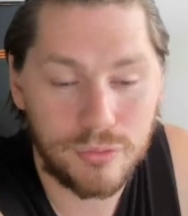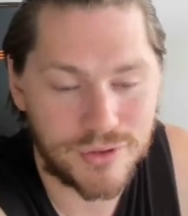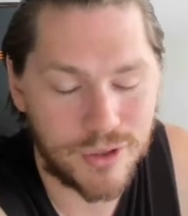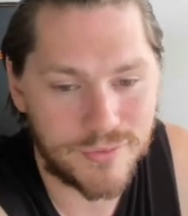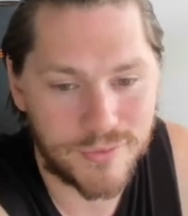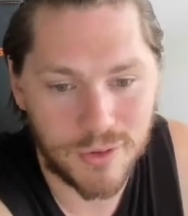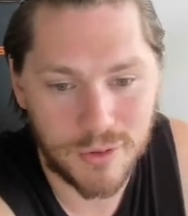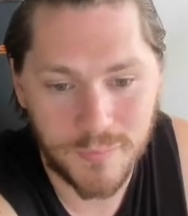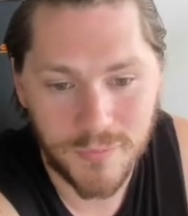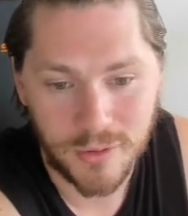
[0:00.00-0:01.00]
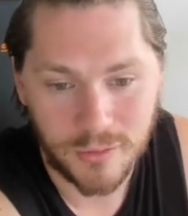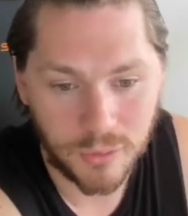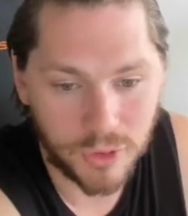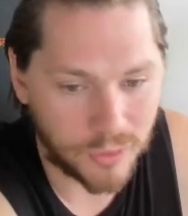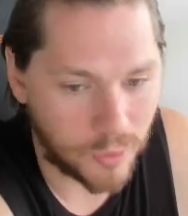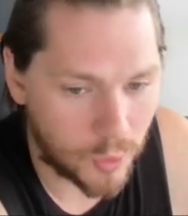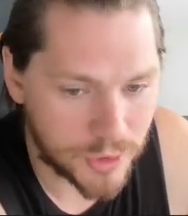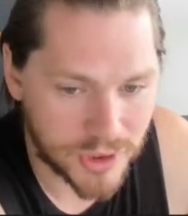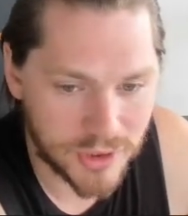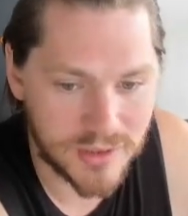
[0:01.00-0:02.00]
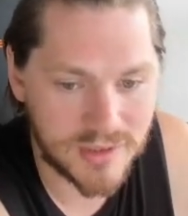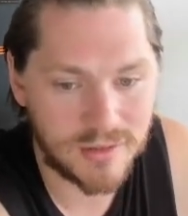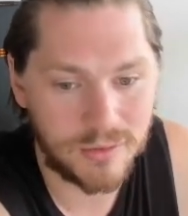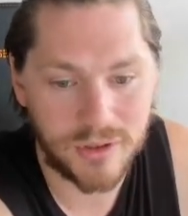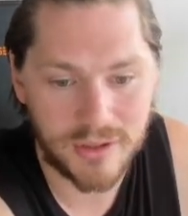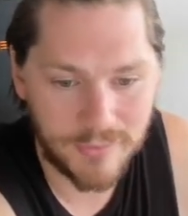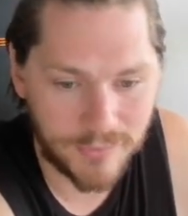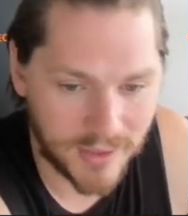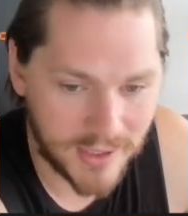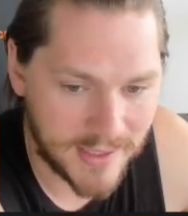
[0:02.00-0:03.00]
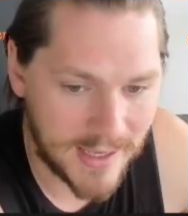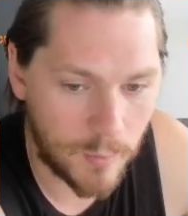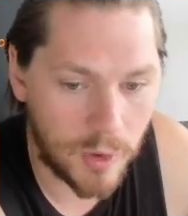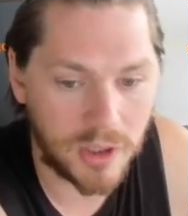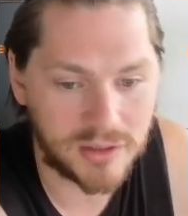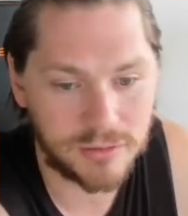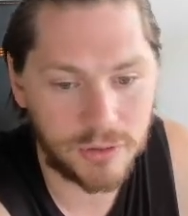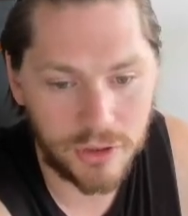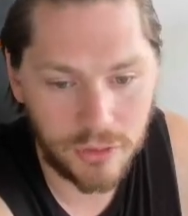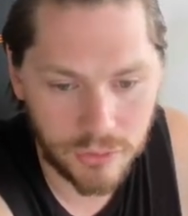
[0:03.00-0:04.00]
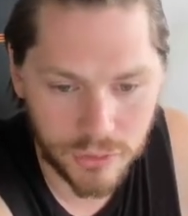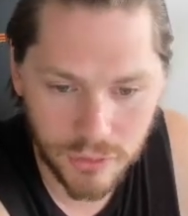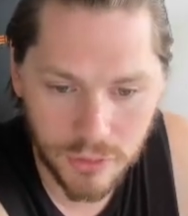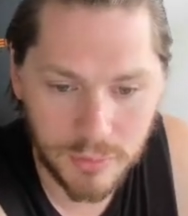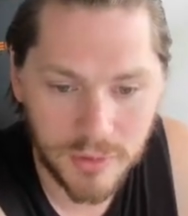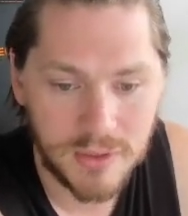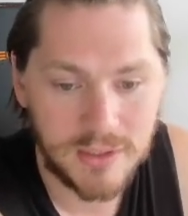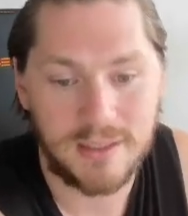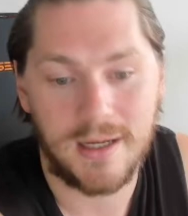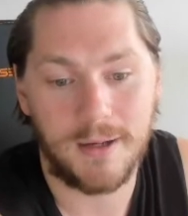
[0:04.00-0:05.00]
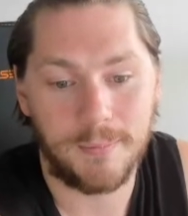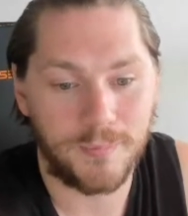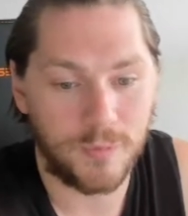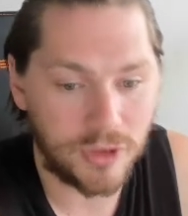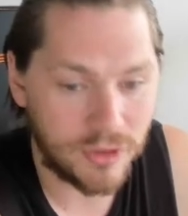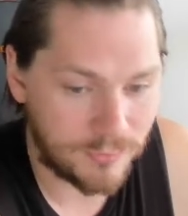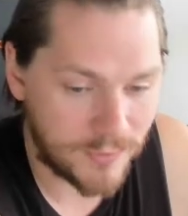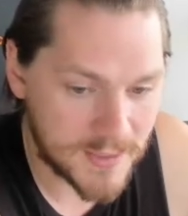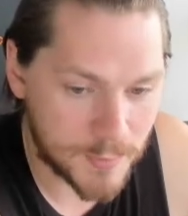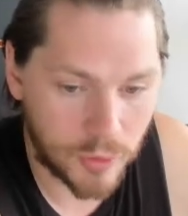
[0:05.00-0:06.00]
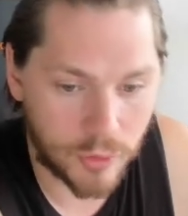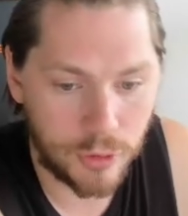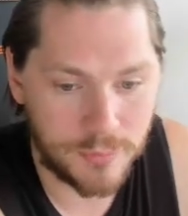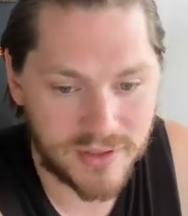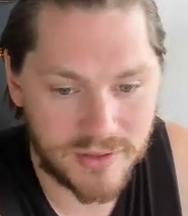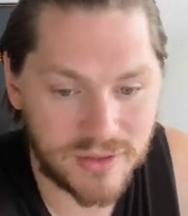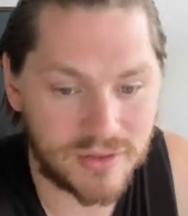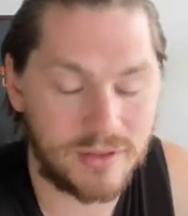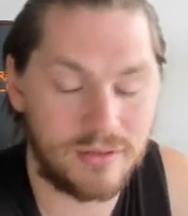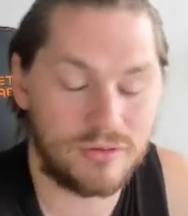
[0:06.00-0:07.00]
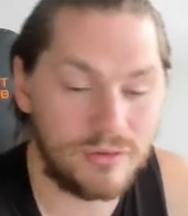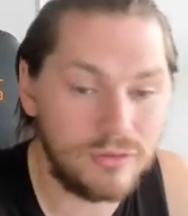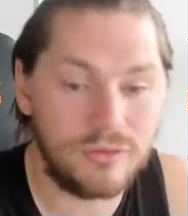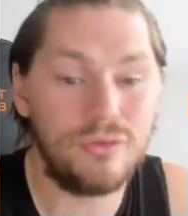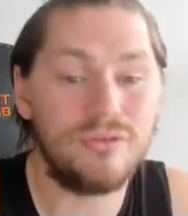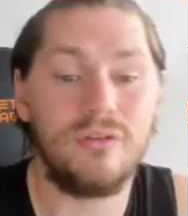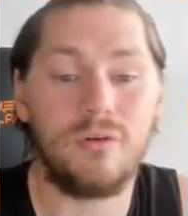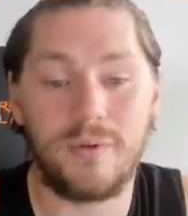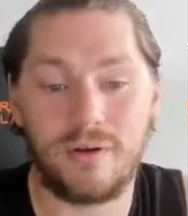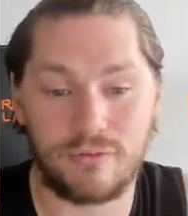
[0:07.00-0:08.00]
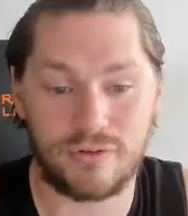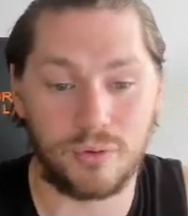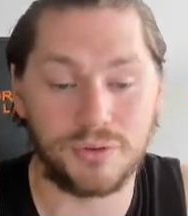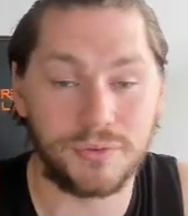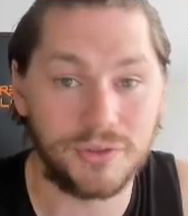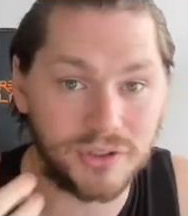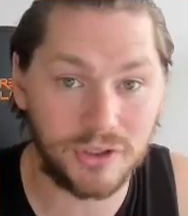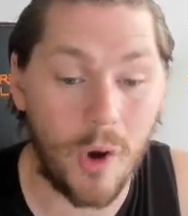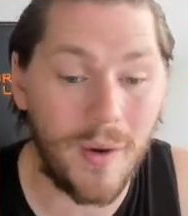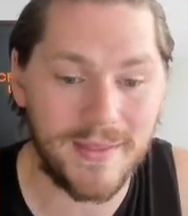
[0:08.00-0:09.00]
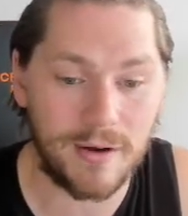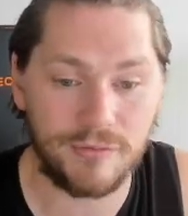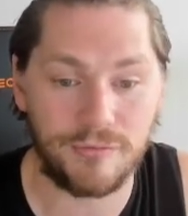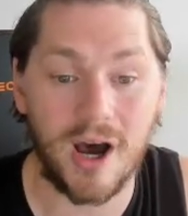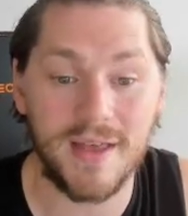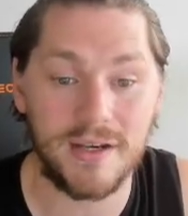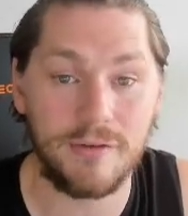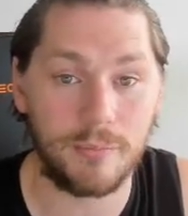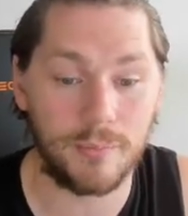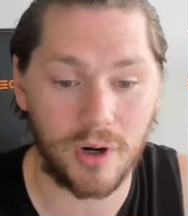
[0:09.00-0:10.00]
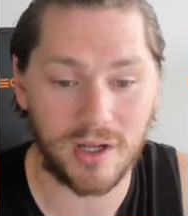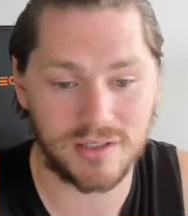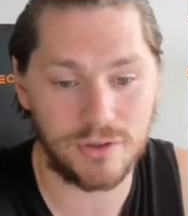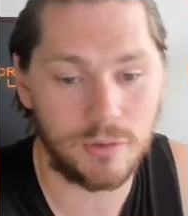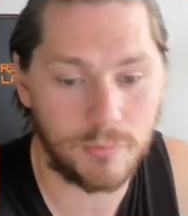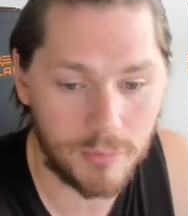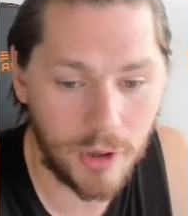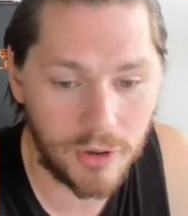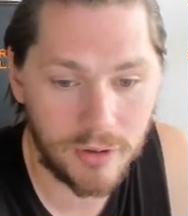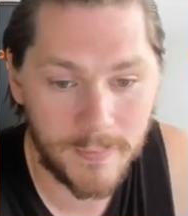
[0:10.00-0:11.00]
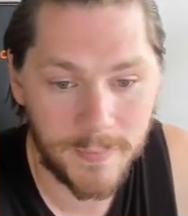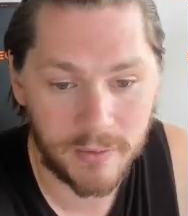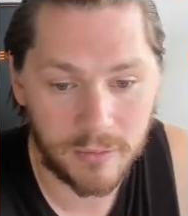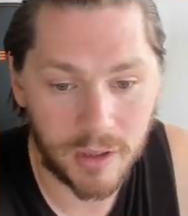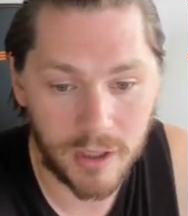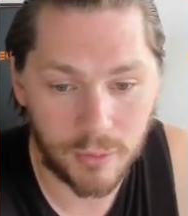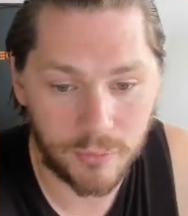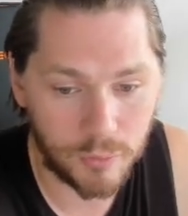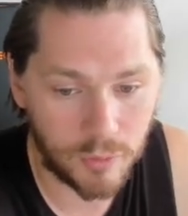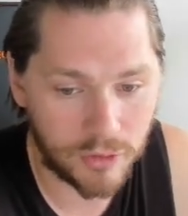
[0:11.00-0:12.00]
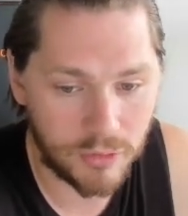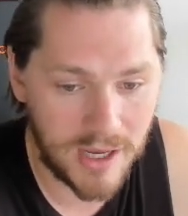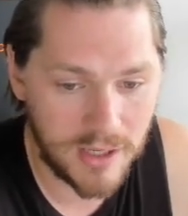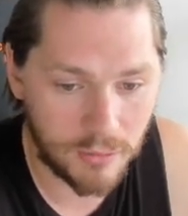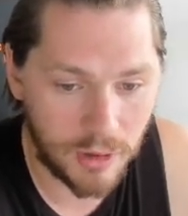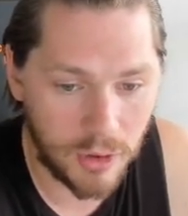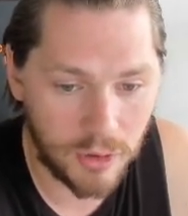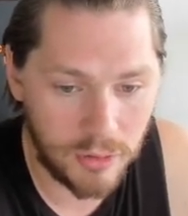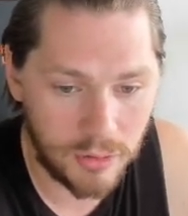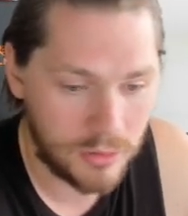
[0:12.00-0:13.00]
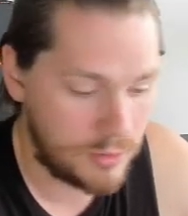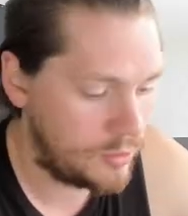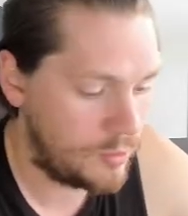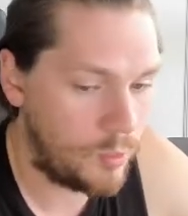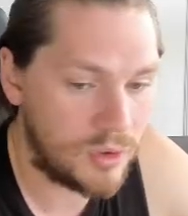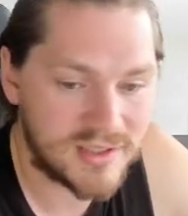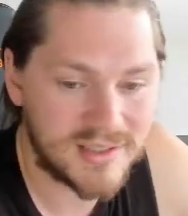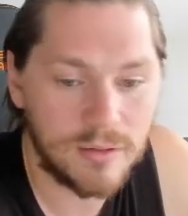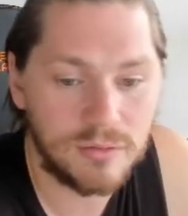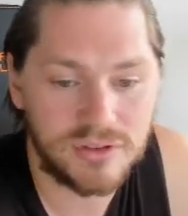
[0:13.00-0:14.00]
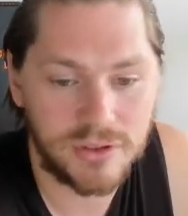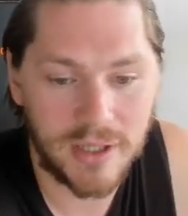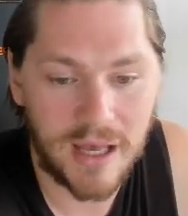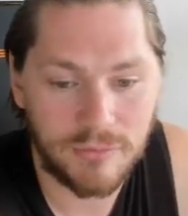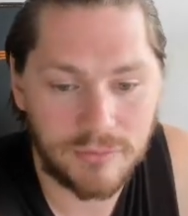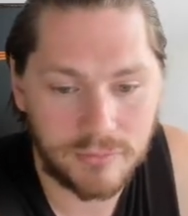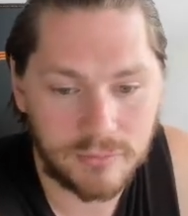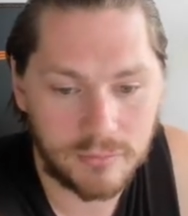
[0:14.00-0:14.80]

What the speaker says: search for them, look at launches, look at the affiliate networks, look at YouTube, look at Facebook groups, just use a little bit of resourcefulness and go out there and find the different products that you can promote, right? Or if you wanna create your own, what skills do you have?